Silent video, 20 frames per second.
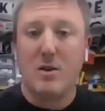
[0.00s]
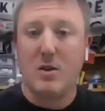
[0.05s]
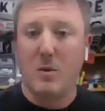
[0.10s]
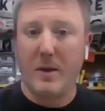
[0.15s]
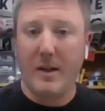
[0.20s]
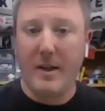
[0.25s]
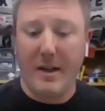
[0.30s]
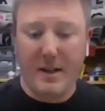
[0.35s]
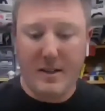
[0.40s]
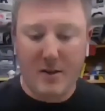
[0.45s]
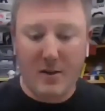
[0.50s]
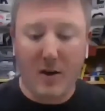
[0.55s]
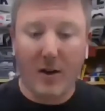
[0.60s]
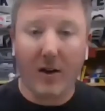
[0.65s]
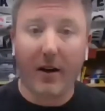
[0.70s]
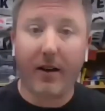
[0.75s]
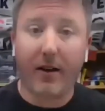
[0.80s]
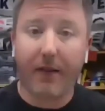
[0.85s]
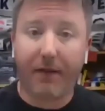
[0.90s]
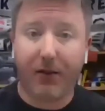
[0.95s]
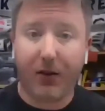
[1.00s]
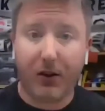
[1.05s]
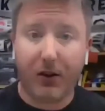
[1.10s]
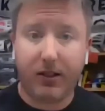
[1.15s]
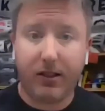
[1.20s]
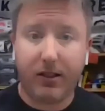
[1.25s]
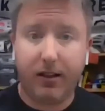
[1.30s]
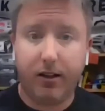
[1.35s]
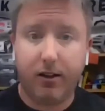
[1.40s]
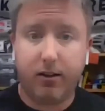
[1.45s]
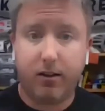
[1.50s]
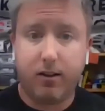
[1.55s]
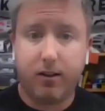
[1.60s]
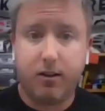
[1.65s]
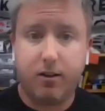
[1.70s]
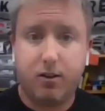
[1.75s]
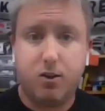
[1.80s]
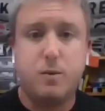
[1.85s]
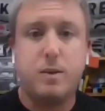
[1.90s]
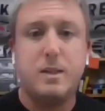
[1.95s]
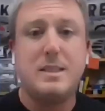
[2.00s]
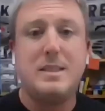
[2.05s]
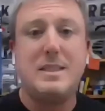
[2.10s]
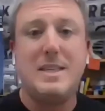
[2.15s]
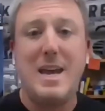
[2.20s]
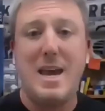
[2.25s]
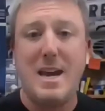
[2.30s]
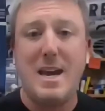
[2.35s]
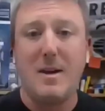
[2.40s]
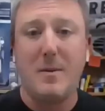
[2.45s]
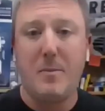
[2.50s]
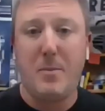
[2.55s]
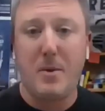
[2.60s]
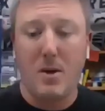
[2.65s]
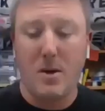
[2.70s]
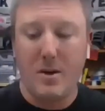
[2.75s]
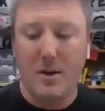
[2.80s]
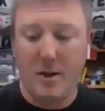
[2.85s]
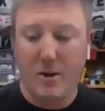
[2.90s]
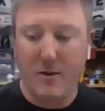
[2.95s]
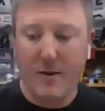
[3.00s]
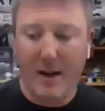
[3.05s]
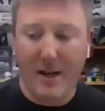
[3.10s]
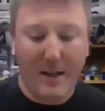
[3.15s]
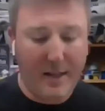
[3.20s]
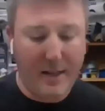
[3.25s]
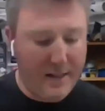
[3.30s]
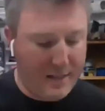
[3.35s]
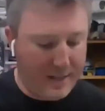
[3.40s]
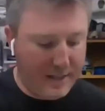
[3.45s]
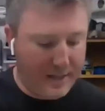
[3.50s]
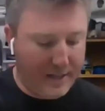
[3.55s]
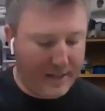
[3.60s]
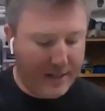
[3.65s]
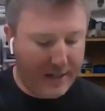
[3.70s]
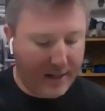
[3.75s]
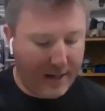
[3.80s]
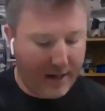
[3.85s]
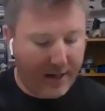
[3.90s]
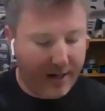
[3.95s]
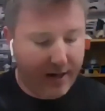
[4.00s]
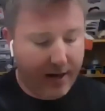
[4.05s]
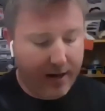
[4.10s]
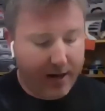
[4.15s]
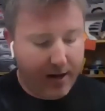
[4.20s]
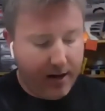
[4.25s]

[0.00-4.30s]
So we're going to get started. The first thing you're going to do is take apart your LED tea light.